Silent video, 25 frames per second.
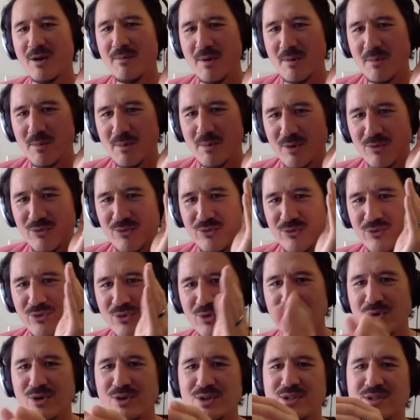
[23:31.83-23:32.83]
I remember my
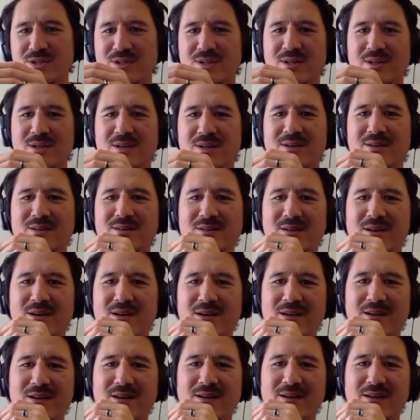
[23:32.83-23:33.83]
first
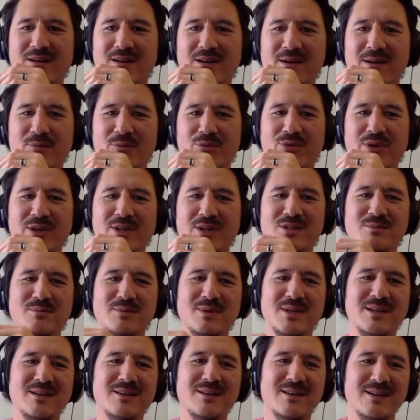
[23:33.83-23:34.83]
uh,
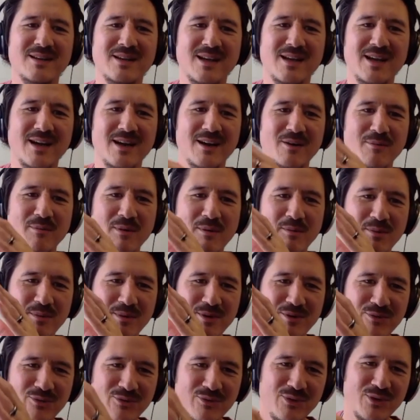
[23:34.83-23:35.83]
amphetamine hit. I remember
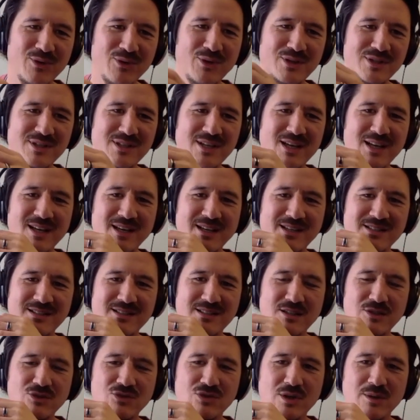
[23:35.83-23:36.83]
my first L S
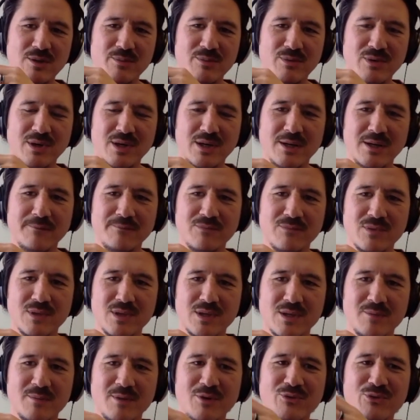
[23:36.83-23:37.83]
D trip. Right,
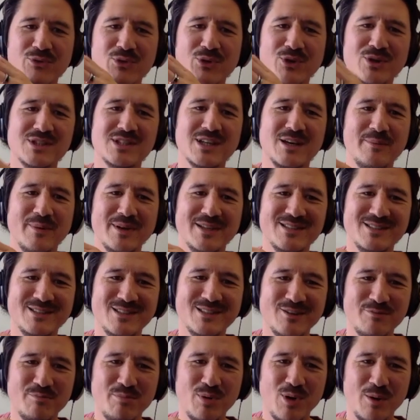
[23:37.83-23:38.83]
and my first time I
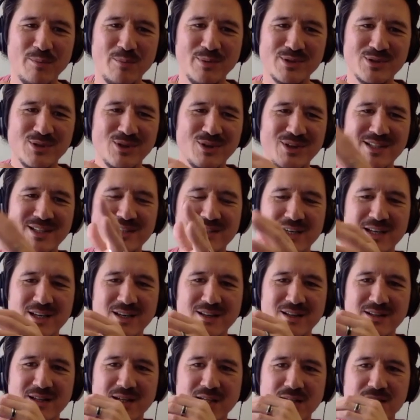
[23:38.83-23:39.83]
sniffed poppers. All these
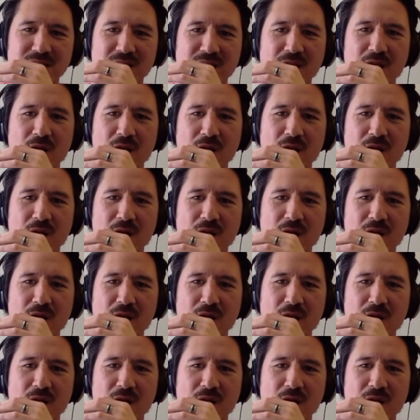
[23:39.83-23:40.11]
kind of things.